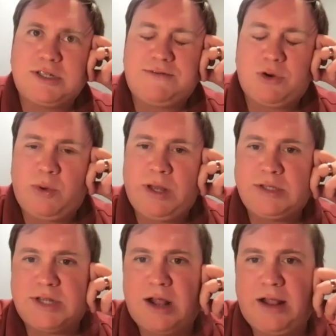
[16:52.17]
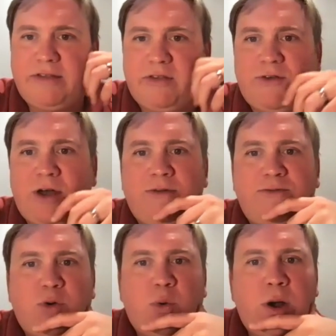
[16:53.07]
different ways to classify
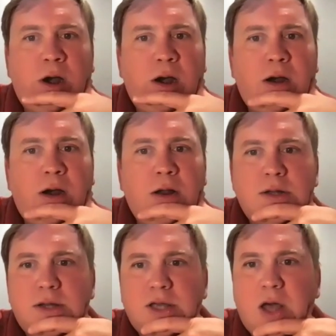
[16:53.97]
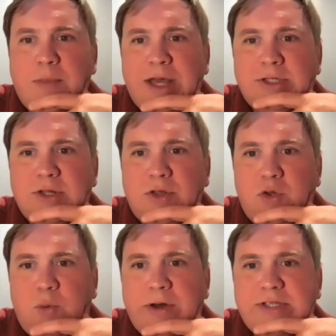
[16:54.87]
footwear coming into the
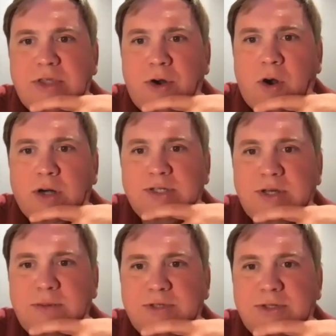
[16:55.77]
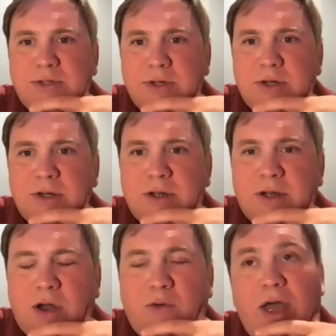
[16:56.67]
US, and there are tips
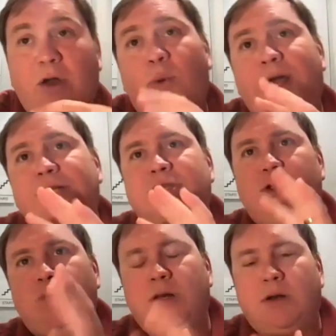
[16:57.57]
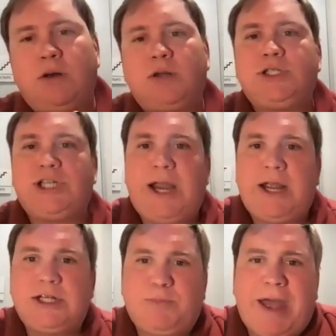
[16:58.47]
and ways that you can
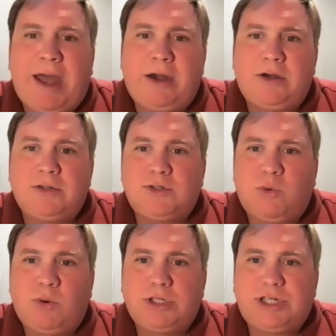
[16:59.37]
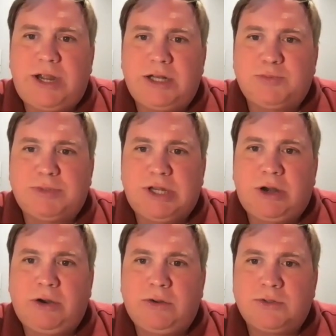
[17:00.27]
change patterns or change
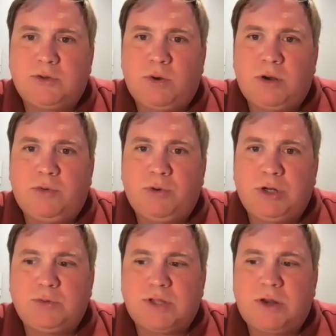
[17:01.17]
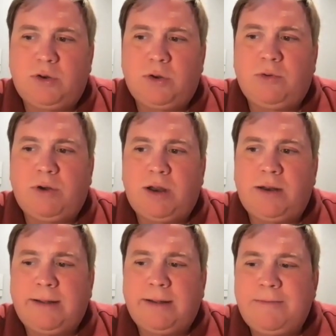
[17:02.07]
materials in order to reduce that duty rate.
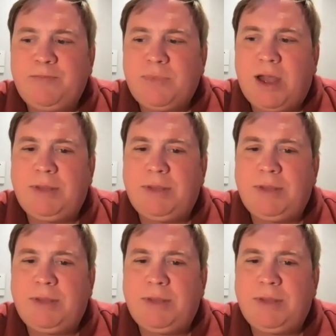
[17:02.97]
I'm